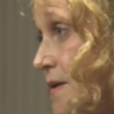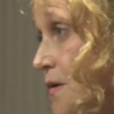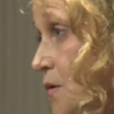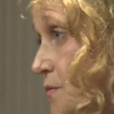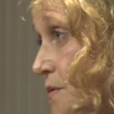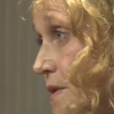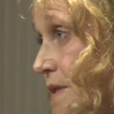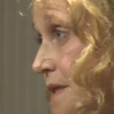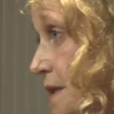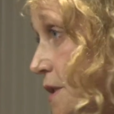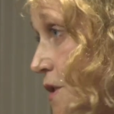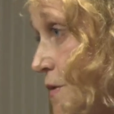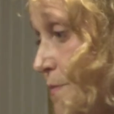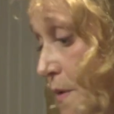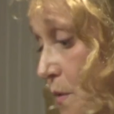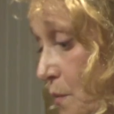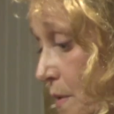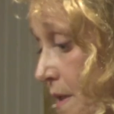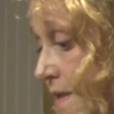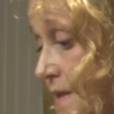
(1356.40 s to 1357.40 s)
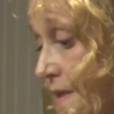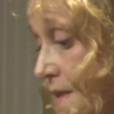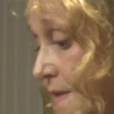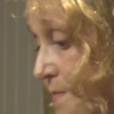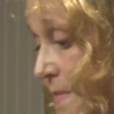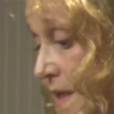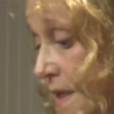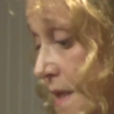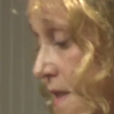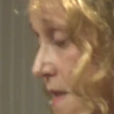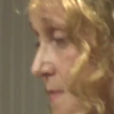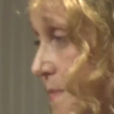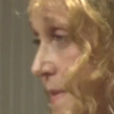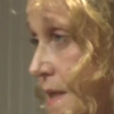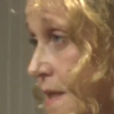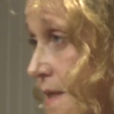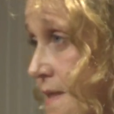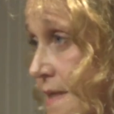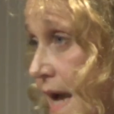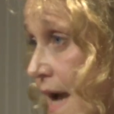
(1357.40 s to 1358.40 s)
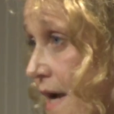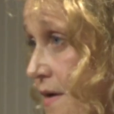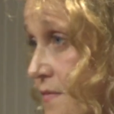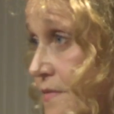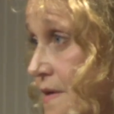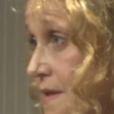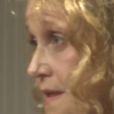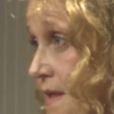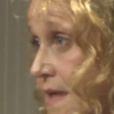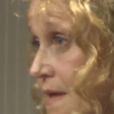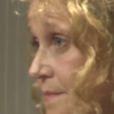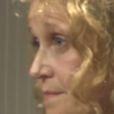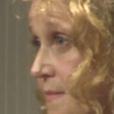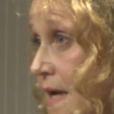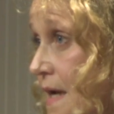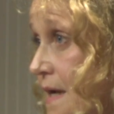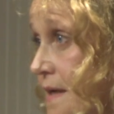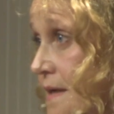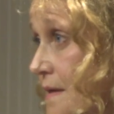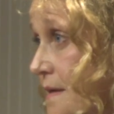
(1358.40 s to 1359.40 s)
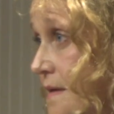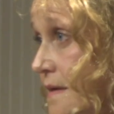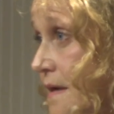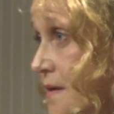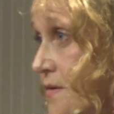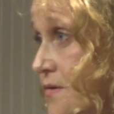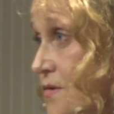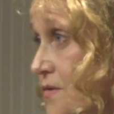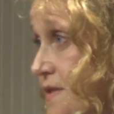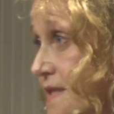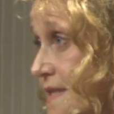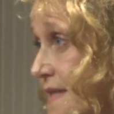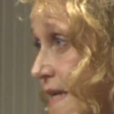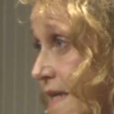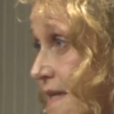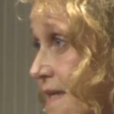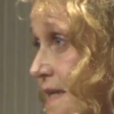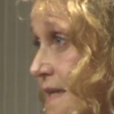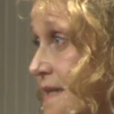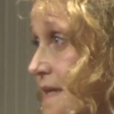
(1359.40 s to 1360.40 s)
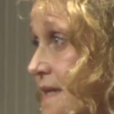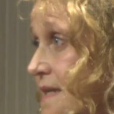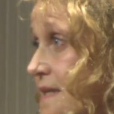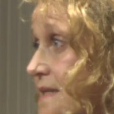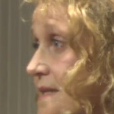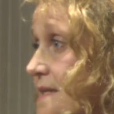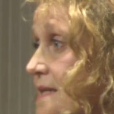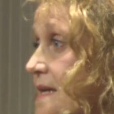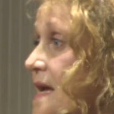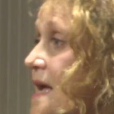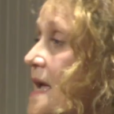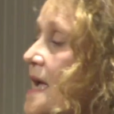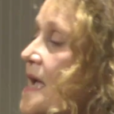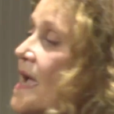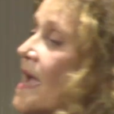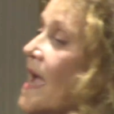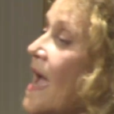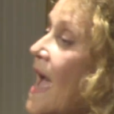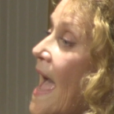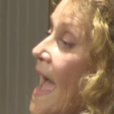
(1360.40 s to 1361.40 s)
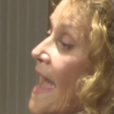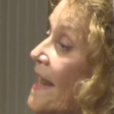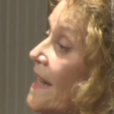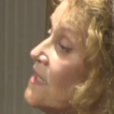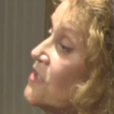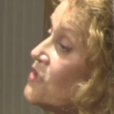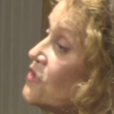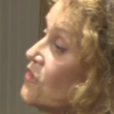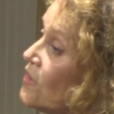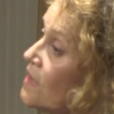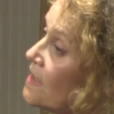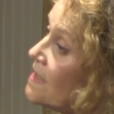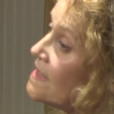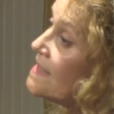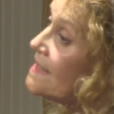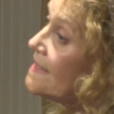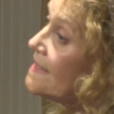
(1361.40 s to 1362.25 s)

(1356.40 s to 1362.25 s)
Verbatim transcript: you know, teach me what this means, because I really am not understanding this. And I started